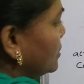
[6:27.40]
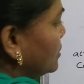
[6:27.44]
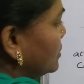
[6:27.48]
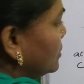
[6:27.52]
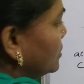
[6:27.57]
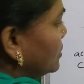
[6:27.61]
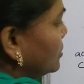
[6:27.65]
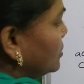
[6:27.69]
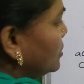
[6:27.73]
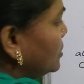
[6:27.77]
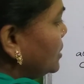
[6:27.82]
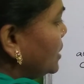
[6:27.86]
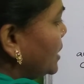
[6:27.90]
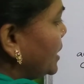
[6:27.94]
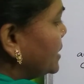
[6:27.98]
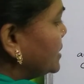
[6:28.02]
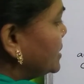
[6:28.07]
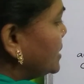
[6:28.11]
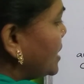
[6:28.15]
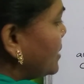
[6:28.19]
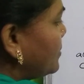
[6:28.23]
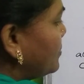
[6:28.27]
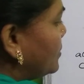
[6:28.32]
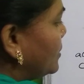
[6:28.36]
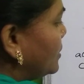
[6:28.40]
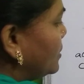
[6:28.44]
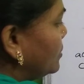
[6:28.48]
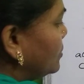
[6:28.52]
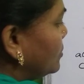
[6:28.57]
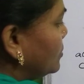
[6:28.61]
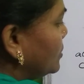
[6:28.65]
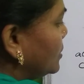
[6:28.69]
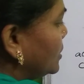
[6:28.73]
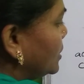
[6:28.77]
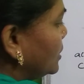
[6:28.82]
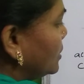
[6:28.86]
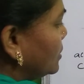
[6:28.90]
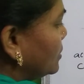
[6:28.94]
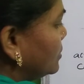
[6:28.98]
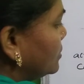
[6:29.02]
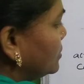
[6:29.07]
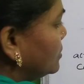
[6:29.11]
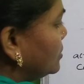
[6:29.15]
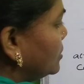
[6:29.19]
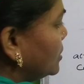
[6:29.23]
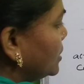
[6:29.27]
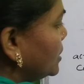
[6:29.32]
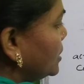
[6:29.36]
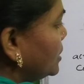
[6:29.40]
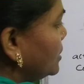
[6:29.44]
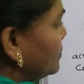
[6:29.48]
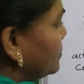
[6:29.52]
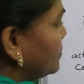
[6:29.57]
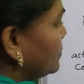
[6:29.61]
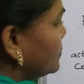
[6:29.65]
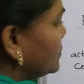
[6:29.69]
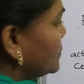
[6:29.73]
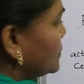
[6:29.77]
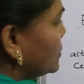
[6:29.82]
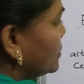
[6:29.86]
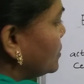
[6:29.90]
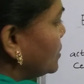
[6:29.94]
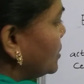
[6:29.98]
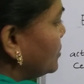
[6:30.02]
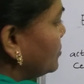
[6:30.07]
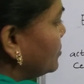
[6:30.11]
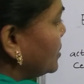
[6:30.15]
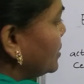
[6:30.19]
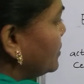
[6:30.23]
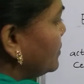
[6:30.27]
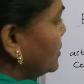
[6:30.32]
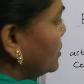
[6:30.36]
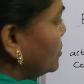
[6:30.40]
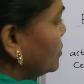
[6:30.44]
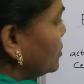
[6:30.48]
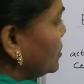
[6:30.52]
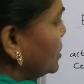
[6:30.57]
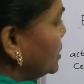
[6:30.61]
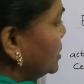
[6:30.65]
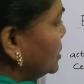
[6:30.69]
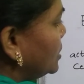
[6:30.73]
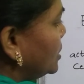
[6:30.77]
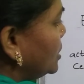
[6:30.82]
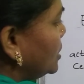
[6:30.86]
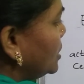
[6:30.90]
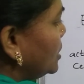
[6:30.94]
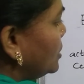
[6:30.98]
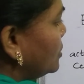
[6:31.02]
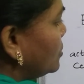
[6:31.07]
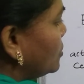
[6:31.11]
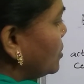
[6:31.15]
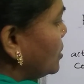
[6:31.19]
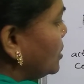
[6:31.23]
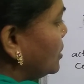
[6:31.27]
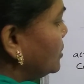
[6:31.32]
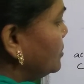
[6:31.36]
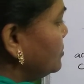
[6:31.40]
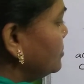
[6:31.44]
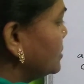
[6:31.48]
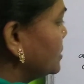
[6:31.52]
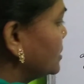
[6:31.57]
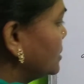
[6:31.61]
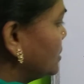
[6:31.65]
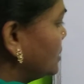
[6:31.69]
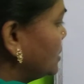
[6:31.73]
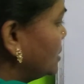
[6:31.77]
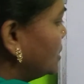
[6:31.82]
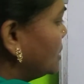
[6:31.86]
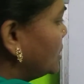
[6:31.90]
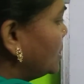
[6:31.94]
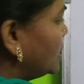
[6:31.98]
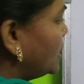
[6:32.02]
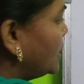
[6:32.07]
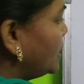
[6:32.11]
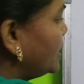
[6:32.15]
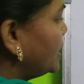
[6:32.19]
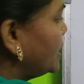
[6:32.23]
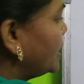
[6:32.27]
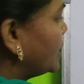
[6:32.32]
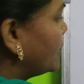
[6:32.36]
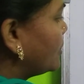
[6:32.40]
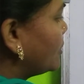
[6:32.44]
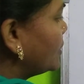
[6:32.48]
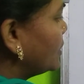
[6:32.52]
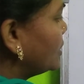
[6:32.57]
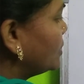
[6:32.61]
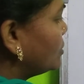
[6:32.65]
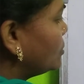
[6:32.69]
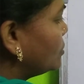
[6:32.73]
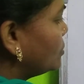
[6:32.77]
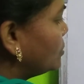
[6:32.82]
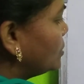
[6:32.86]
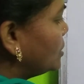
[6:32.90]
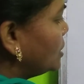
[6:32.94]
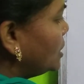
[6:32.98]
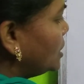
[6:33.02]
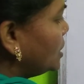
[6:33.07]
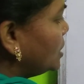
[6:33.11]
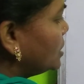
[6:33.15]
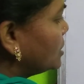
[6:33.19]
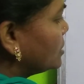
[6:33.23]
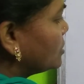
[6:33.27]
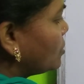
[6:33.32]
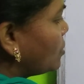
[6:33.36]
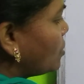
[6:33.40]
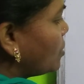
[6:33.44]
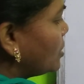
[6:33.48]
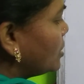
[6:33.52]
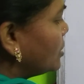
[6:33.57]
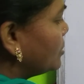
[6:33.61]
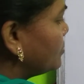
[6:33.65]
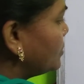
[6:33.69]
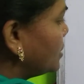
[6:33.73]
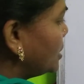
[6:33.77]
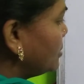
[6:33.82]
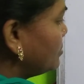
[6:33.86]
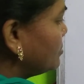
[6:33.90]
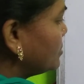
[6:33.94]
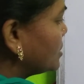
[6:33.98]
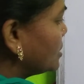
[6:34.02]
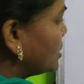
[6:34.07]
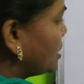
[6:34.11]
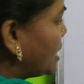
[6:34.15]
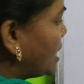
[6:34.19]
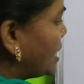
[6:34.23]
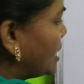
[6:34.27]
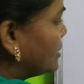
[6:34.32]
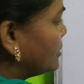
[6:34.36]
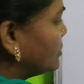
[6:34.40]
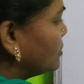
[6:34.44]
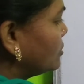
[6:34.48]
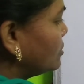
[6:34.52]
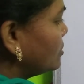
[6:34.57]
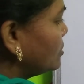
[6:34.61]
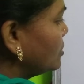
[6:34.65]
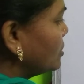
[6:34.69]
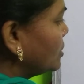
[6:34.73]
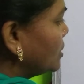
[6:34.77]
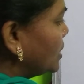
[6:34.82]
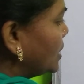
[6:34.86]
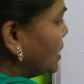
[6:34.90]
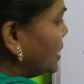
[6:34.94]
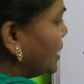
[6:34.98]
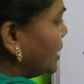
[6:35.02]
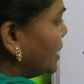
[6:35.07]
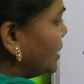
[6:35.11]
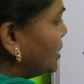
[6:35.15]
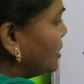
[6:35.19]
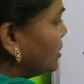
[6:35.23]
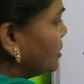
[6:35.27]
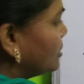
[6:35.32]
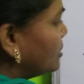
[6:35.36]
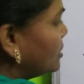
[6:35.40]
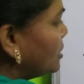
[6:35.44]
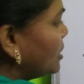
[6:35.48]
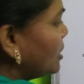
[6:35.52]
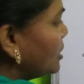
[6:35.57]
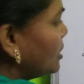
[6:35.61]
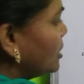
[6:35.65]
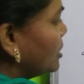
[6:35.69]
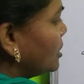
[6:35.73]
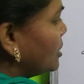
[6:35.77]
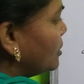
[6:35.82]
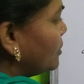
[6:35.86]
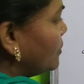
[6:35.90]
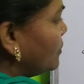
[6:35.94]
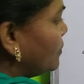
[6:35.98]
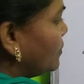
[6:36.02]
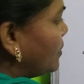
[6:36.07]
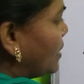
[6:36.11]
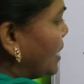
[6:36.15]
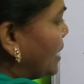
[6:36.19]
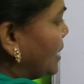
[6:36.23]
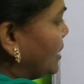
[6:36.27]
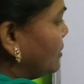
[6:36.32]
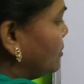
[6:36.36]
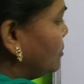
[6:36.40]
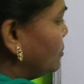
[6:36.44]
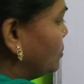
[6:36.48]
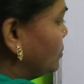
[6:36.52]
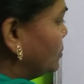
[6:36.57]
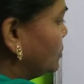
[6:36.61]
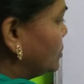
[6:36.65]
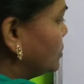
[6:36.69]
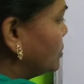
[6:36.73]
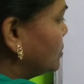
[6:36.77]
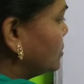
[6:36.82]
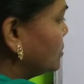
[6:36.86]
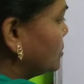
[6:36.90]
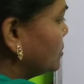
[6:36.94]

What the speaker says: example only. Okay na? So I am giving only 3 columns, and according to these column names you have to enter the values.